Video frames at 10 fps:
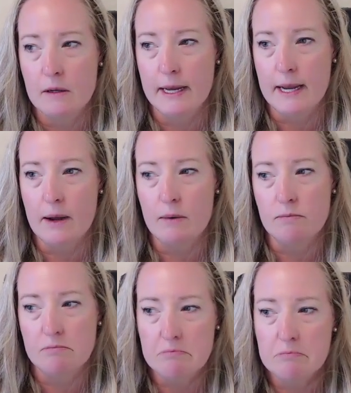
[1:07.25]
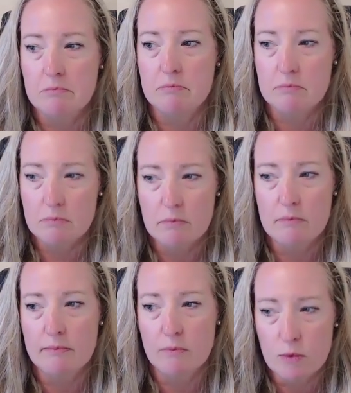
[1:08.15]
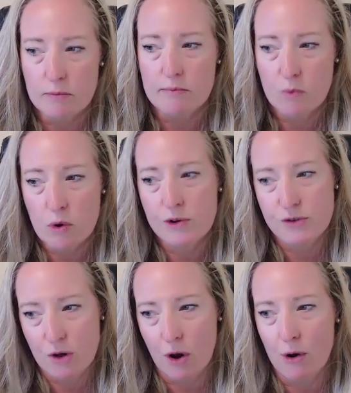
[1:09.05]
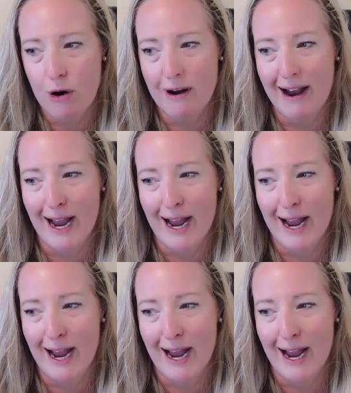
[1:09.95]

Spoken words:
Like more so,